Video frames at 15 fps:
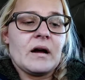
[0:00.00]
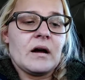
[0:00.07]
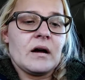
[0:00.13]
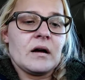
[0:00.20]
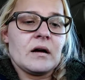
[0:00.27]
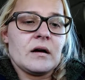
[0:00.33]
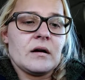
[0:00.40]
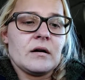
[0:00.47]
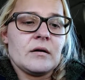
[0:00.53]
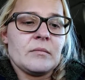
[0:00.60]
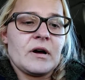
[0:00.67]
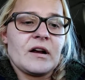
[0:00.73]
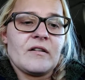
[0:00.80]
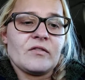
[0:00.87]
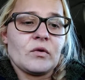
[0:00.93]
Um,
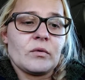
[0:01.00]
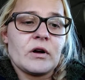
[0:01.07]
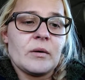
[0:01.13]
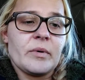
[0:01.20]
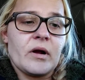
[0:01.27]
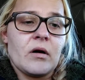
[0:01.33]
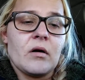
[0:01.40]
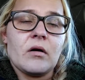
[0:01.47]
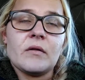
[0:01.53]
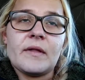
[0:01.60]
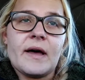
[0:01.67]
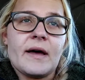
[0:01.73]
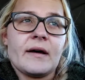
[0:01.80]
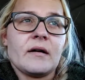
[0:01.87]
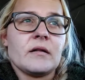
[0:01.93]
I don't have to worry about all
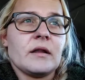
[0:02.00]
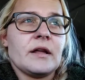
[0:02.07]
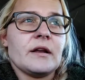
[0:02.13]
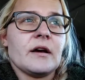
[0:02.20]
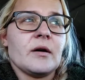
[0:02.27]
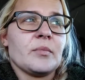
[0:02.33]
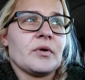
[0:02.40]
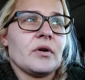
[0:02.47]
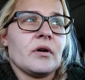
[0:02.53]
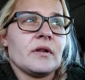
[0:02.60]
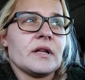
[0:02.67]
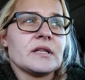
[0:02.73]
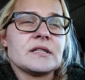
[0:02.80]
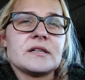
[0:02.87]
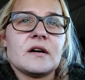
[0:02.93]
that and clean up and all
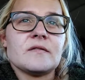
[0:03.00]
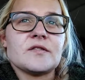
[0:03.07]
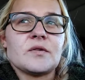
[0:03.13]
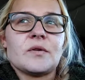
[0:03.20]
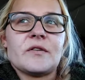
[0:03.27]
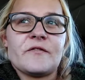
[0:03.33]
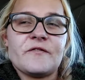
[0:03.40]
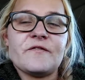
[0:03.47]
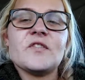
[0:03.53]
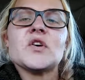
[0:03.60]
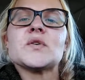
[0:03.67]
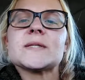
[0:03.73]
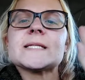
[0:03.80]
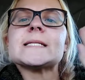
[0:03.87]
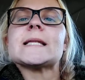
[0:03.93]
that stuff. So it
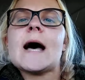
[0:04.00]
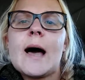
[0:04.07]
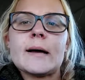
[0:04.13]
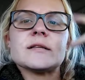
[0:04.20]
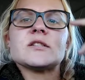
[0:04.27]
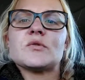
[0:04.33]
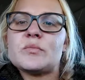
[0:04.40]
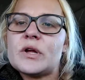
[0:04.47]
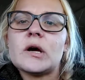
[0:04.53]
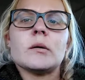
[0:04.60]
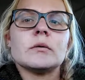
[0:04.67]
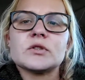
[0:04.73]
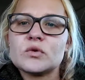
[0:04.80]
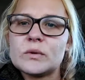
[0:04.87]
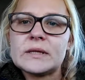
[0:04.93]
feels nice to be
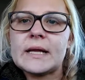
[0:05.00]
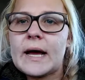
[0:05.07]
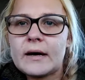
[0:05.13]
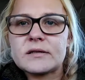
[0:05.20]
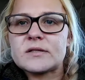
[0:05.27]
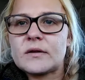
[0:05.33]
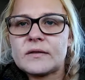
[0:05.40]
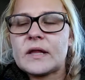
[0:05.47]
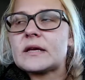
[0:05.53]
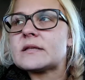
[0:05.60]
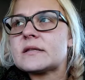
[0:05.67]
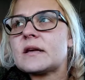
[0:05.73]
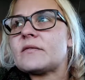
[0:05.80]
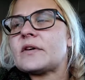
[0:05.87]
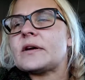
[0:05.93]
able to relax on
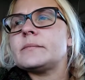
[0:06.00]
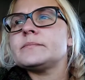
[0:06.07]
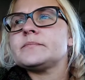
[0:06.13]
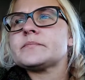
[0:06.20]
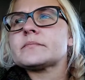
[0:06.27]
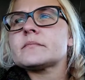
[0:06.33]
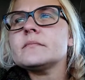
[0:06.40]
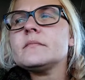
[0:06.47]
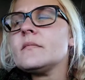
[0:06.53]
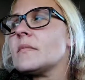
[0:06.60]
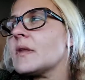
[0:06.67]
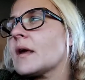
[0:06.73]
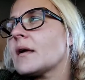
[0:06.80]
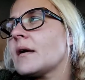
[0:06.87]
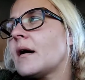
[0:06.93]
Thanksgiving.
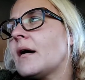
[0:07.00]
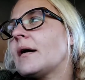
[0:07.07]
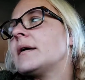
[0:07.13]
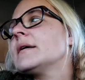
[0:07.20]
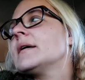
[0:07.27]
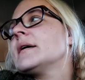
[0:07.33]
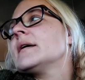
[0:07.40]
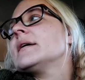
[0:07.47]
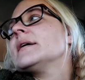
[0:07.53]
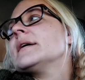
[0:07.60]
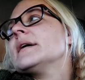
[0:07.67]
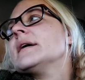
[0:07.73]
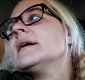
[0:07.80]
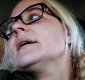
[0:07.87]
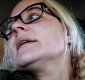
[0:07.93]
Huh.
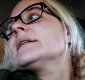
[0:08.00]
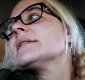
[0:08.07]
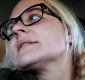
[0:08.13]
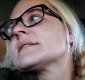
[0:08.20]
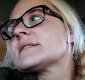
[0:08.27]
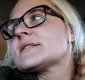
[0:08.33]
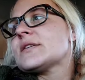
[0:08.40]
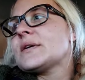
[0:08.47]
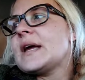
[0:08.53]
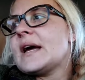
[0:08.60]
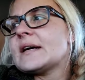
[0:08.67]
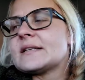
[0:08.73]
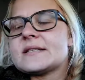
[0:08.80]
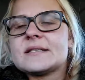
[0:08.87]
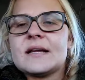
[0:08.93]
So
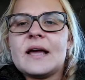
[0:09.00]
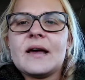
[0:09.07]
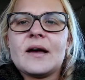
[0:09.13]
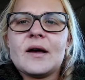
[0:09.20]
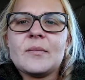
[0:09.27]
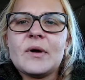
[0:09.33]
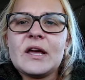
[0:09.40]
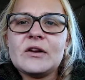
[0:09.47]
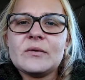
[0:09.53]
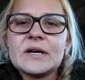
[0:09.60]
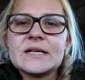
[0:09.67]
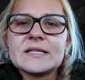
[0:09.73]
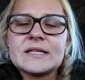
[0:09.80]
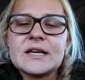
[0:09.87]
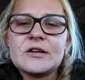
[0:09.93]
yes, um,
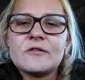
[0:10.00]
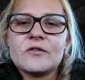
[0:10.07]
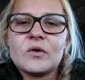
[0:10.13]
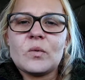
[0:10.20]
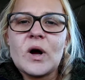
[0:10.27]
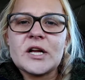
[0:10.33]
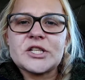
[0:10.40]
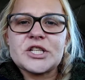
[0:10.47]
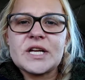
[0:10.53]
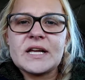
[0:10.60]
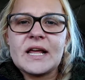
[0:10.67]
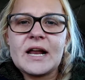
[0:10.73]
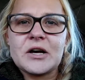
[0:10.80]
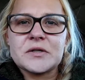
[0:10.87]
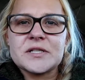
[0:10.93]
anyways, thank you for
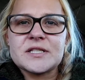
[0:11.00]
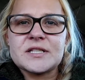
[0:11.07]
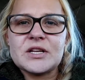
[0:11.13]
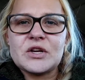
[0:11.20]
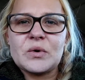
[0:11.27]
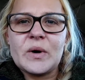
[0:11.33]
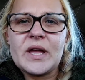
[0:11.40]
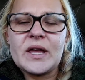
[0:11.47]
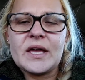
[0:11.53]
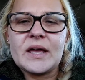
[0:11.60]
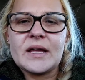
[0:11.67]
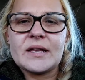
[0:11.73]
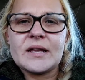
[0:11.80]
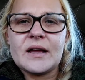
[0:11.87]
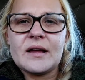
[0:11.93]
watching and I'll see you
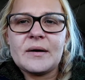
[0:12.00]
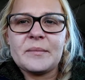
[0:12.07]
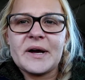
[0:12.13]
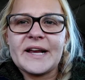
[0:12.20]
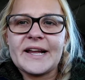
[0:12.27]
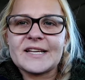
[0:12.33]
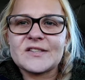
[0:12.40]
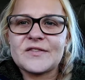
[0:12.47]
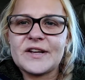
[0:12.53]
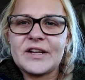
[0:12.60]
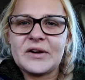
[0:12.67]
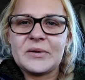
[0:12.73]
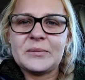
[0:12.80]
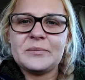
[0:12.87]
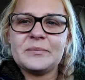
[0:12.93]
in my next
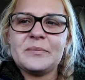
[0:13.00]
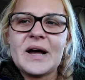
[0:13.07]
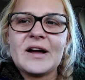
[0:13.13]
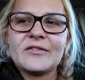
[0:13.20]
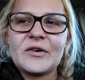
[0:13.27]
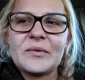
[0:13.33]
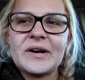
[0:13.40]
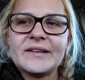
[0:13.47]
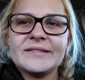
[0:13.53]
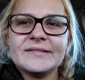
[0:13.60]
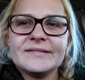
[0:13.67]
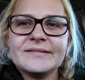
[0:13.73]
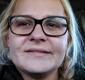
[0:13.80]
video. Bye everyone.